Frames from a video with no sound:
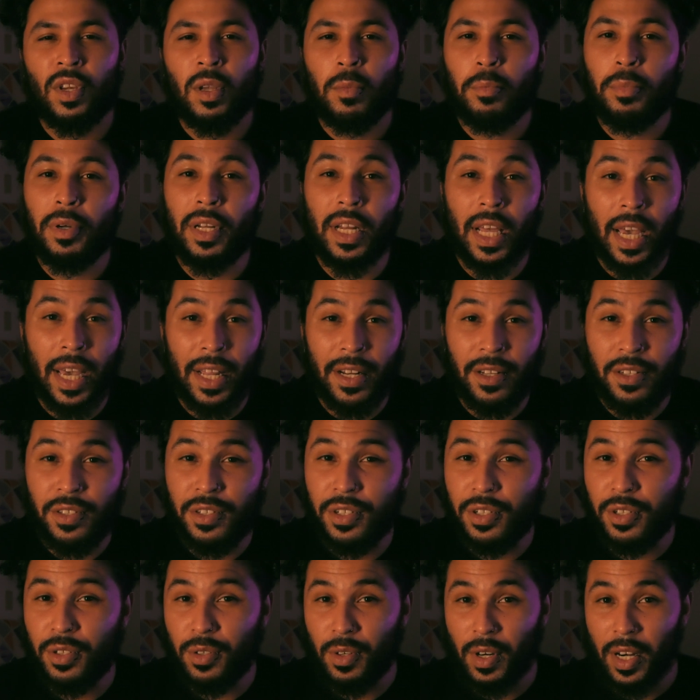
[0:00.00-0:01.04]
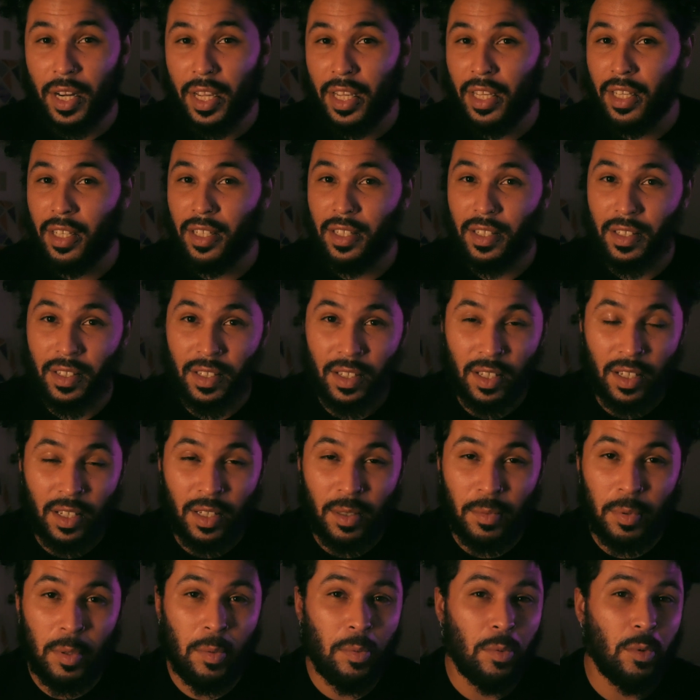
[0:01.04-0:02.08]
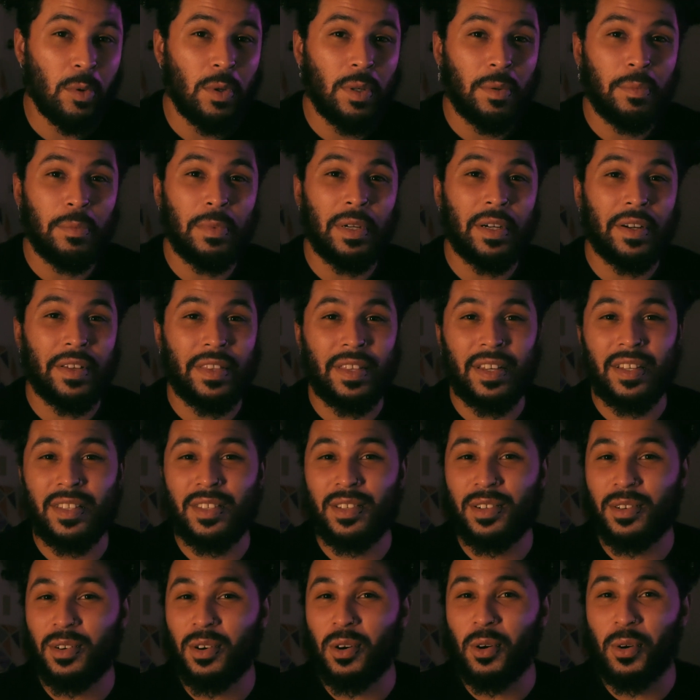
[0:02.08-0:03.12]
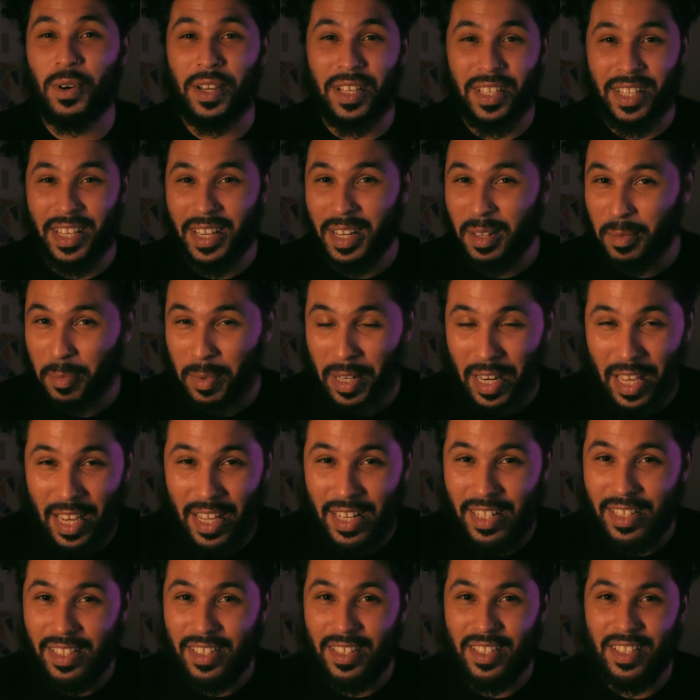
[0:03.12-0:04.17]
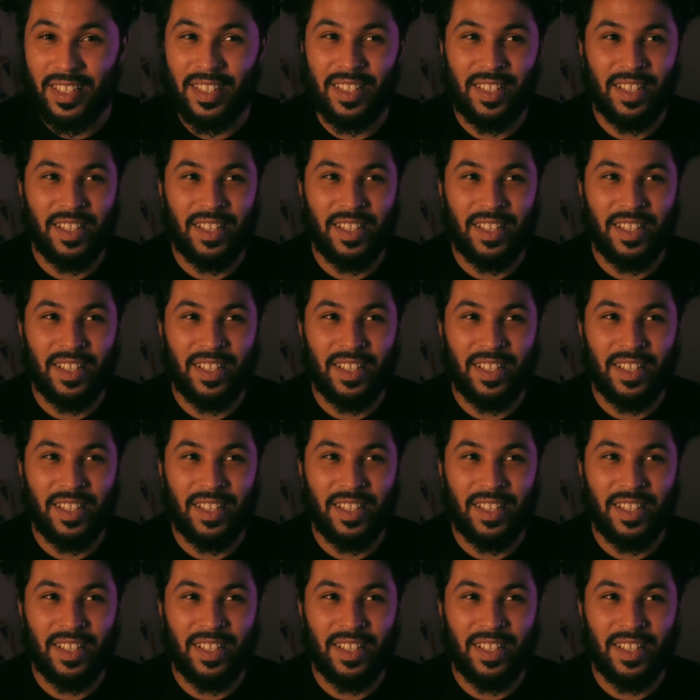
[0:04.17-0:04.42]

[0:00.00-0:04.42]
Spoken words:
Bananas are great. People with marathons are always eating bananas.